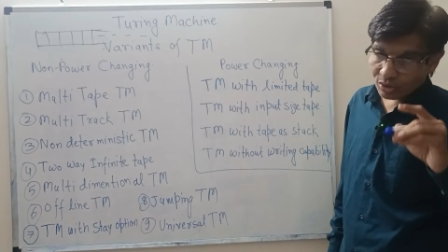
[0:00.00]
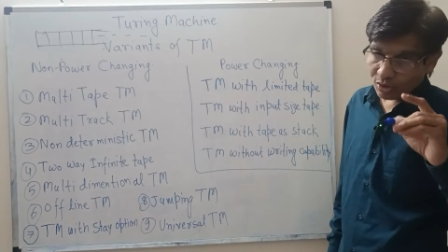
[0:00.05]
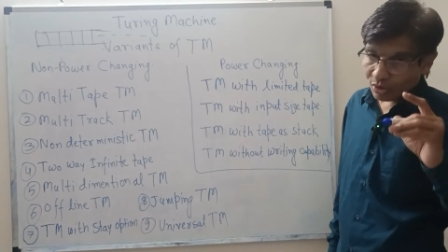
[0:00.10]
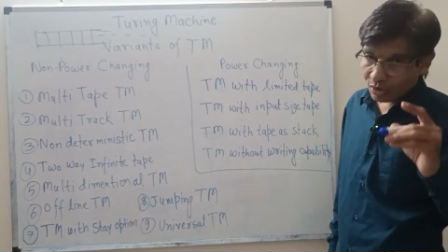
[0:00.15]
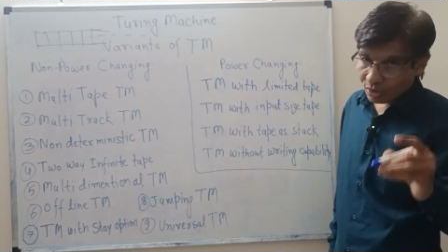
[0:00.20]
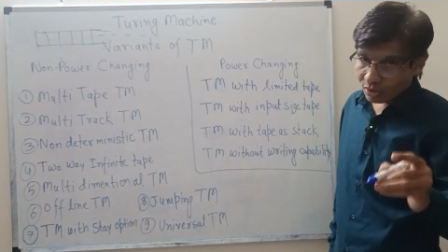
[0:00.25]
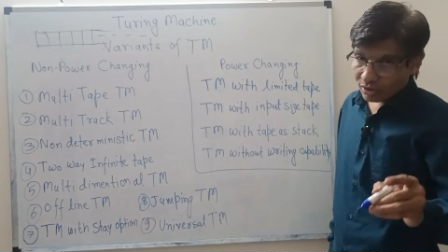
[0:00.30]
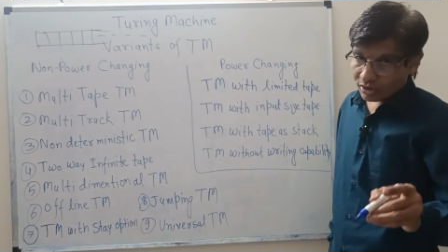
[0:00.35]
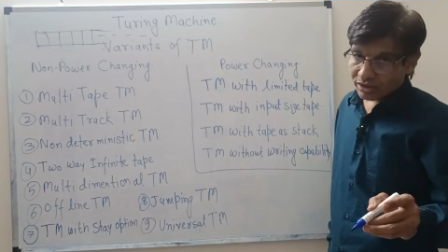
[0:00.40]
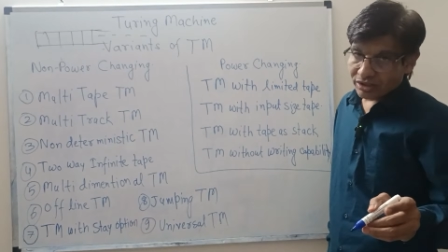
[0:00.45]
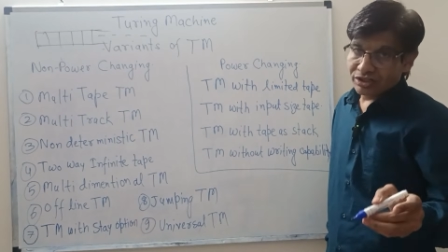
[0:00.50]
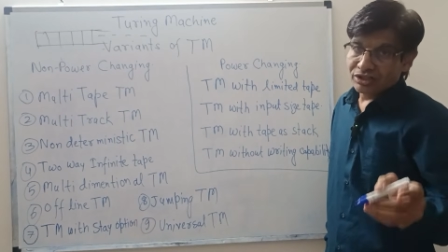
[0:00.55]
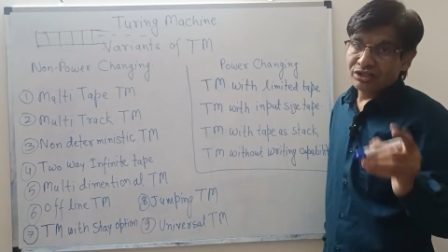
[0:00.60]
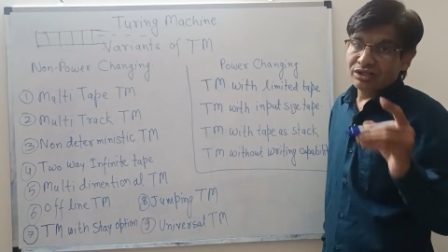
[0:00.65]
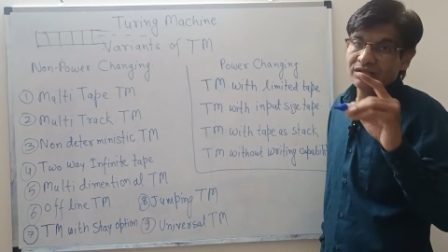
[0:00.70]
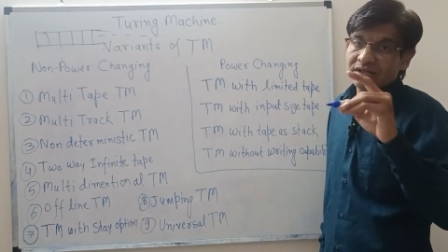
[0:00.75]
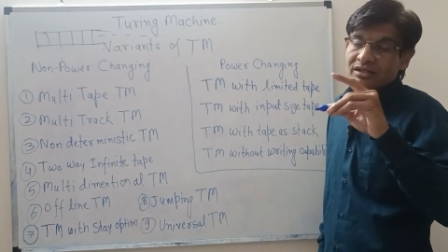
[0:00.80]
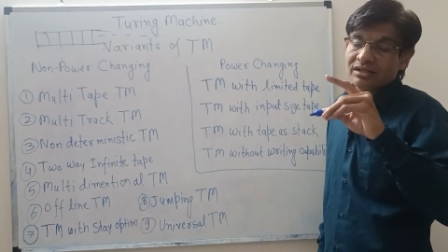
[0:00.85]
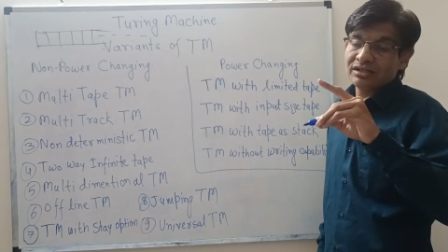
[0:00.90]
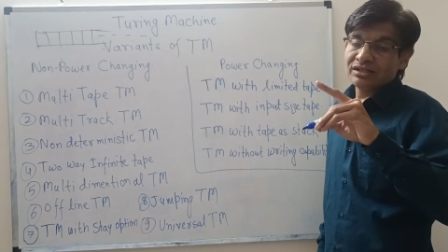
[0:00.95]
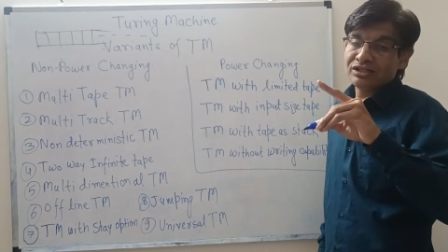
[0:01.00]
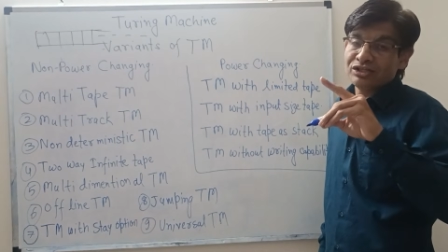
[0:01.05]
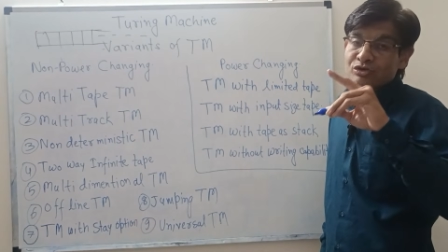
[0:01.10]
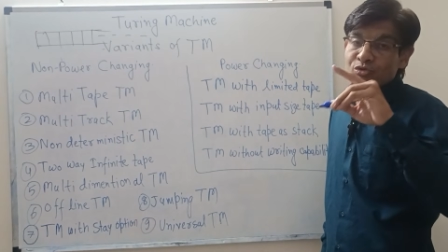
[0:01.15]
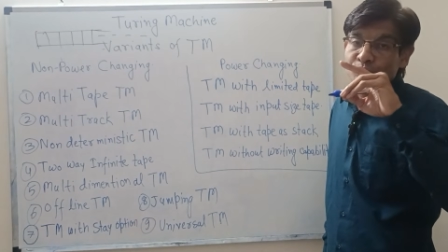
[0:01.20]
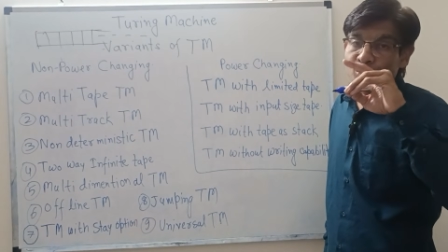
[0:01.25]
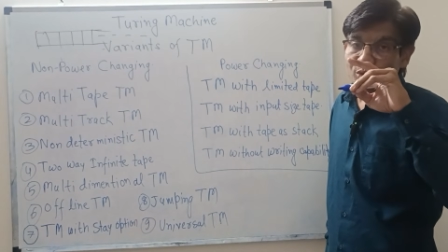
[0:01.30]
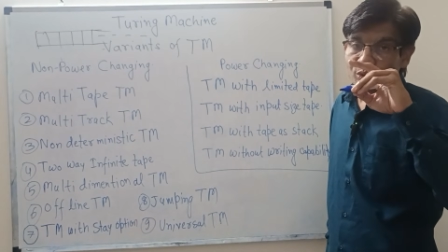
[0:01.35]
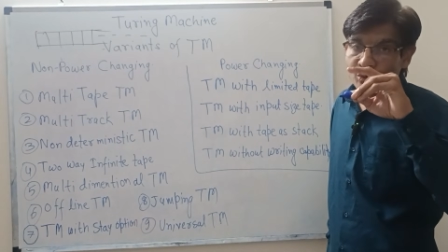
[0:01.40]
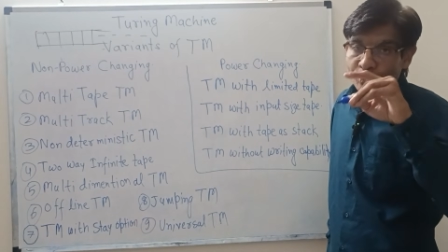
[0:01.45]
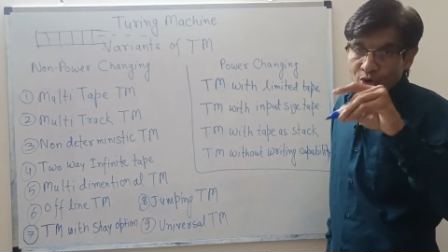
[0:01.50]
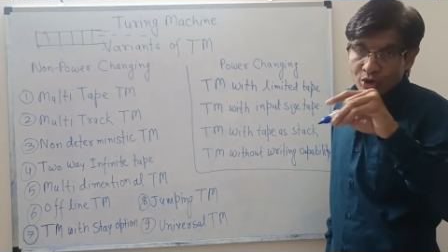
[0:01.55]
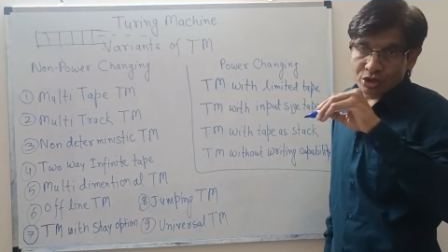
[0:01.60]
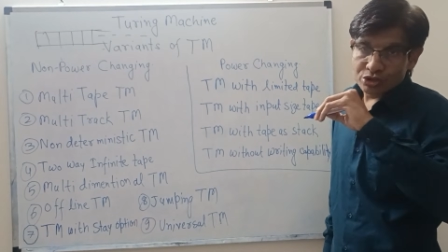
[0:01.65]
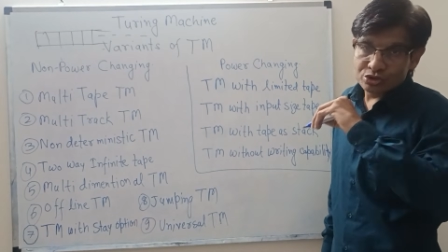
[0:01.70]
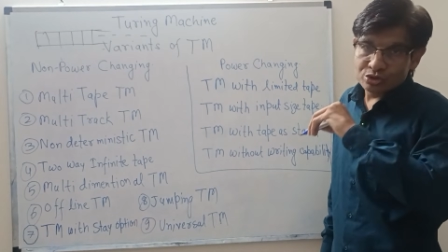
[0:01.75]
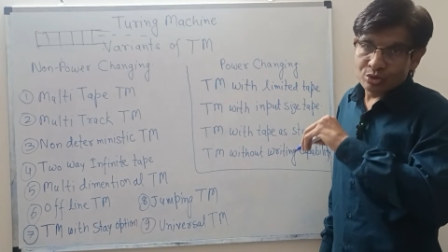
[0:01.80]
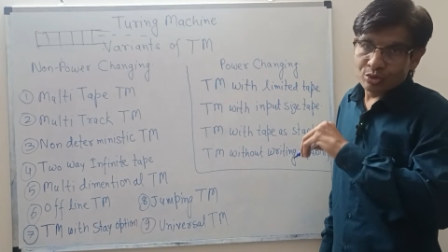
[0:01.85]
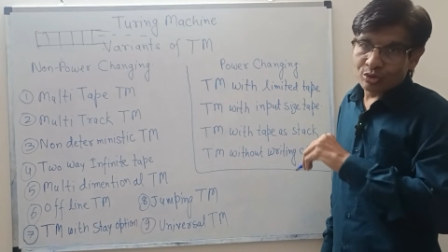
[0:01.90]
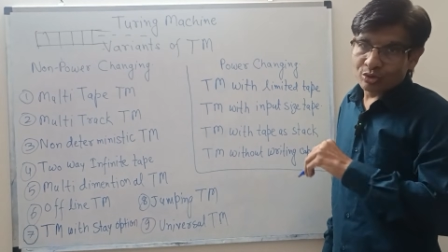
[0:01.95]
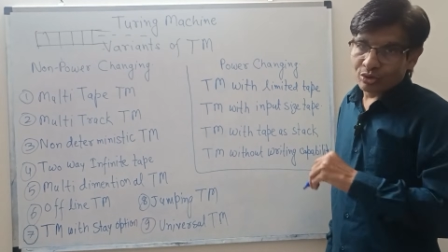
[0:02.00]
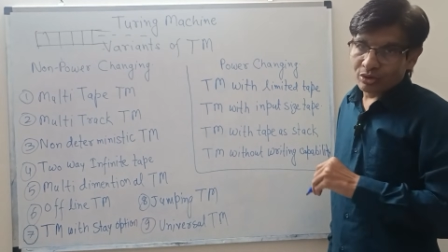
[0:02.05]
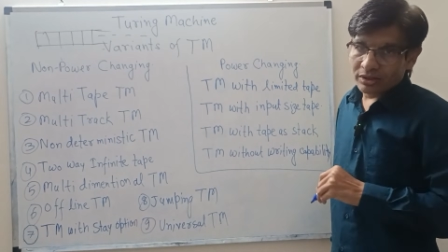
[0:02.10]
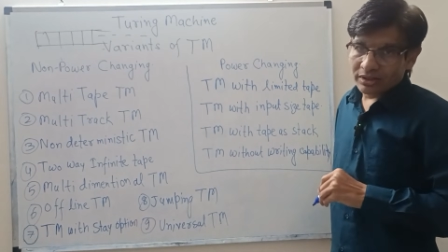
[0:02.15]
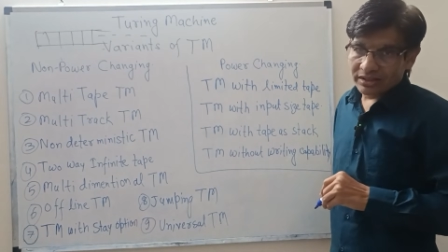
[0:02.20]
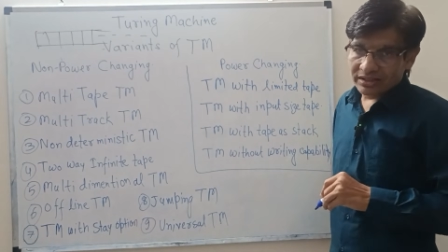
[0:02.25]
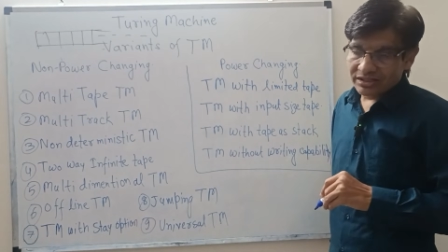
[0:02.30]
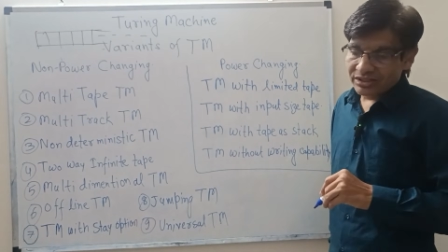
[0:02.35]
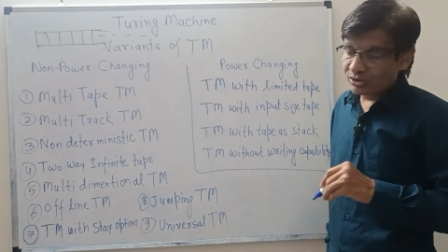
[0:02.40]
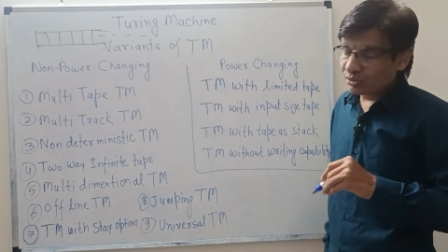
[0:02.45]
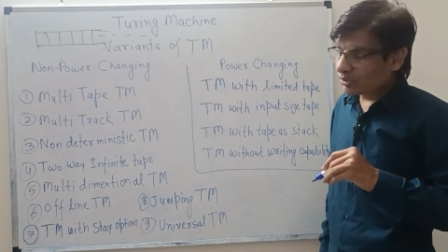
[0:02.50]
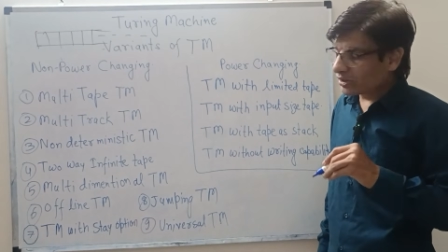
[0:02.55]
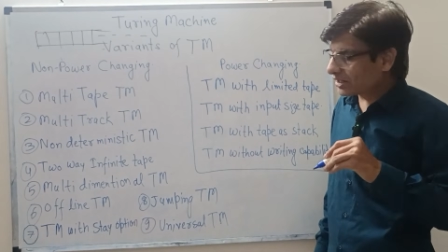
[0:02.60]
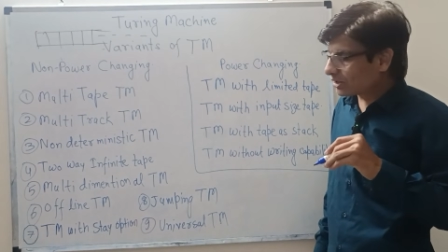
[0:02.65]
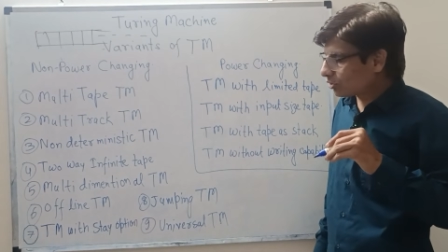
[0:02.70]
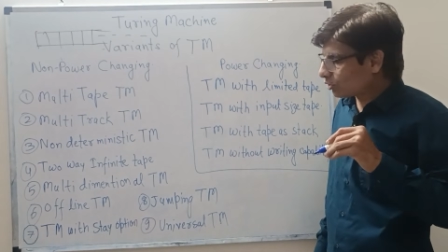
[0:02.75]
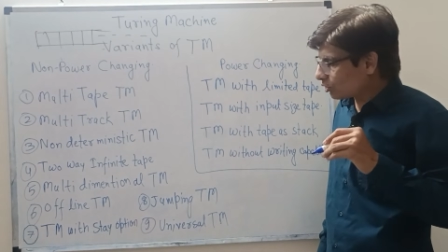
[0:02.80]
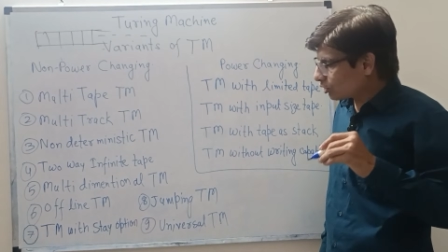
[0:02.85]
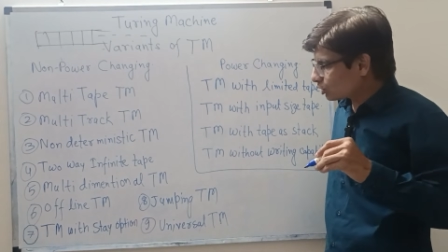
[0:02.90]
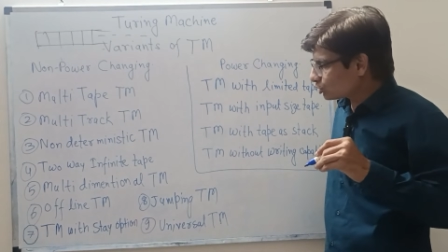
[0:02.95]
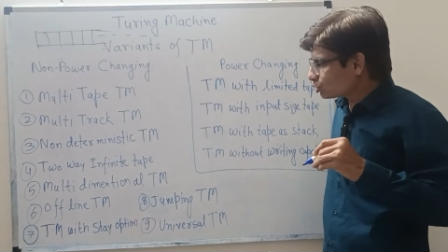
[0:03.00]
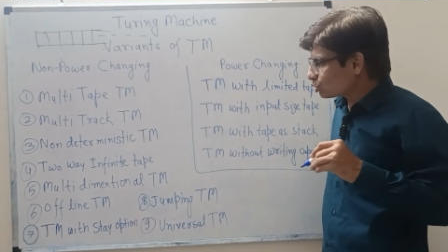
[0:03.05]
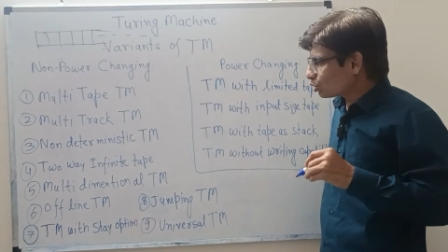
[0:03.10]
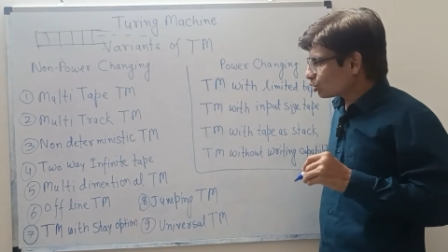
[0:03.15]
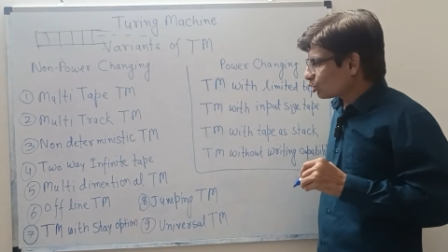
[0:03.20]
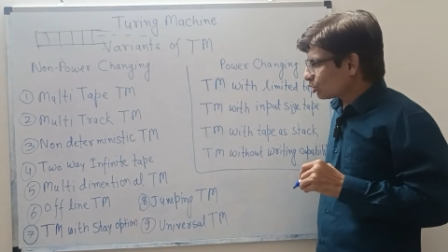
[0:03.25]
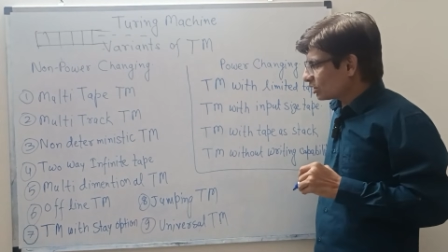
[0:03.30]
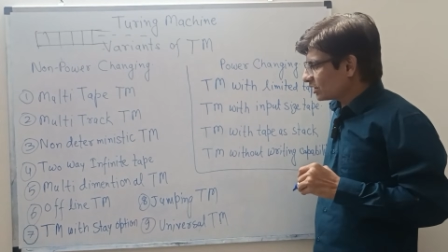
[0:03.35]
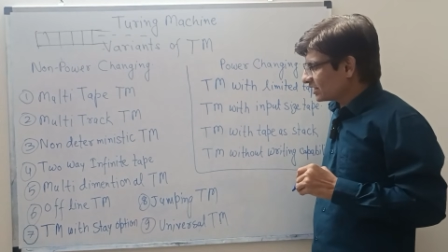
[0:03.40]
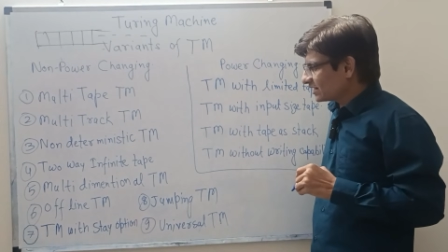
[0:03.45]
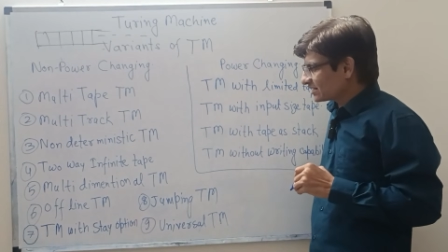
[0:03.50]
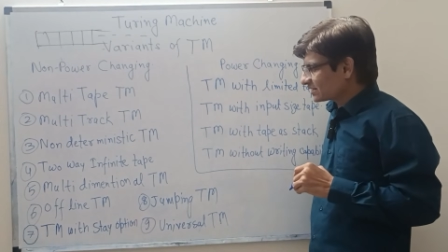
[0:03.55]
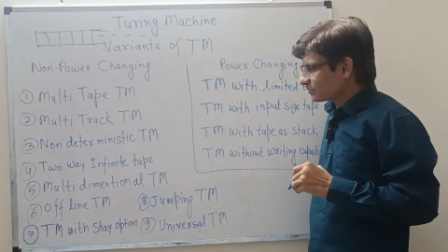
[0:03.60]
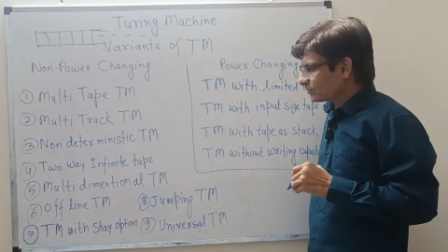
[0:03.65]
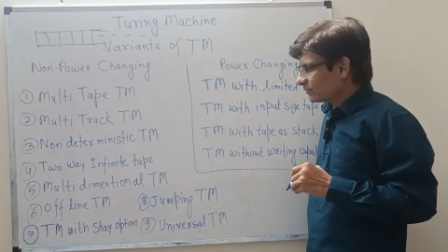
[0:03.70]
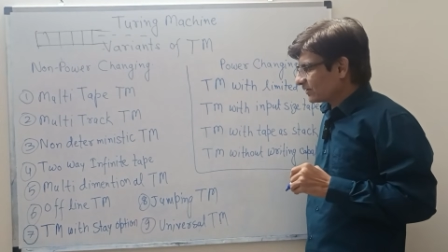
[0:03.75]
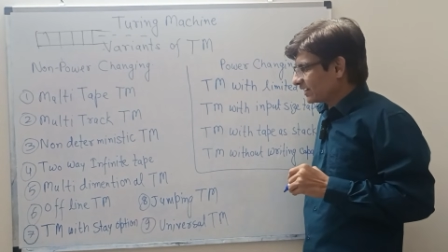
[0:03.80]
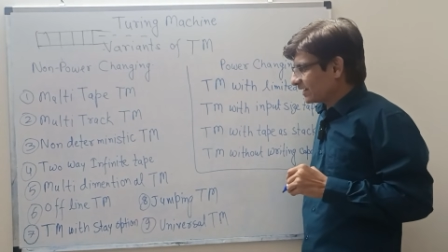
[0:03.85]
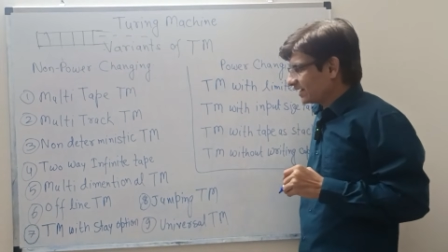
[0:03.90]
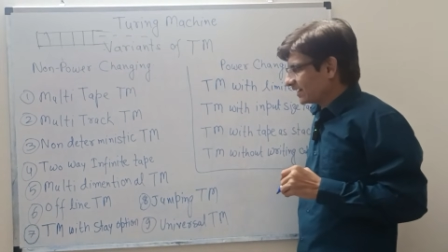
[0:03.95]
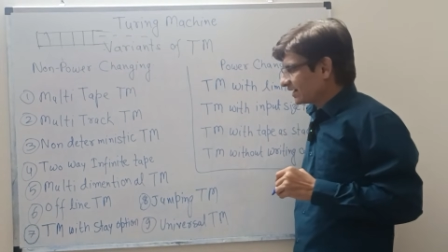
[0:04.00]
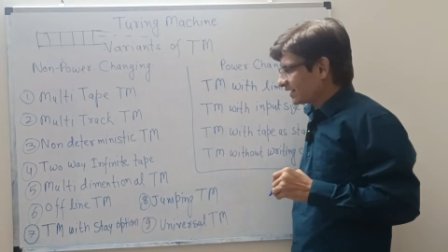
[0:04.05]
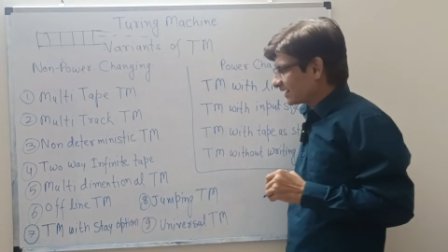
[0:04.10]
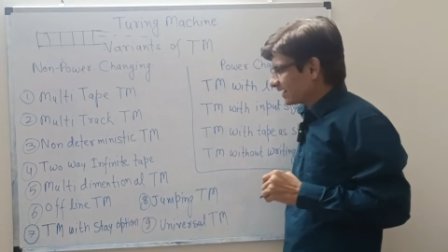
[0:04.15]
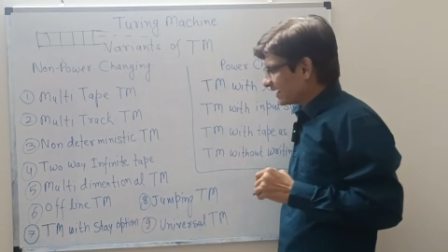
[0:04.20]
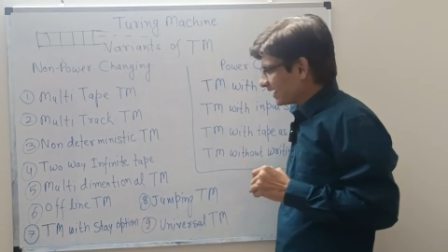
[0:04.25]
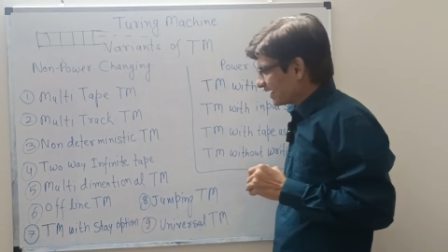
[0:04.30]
Or you can also call this variant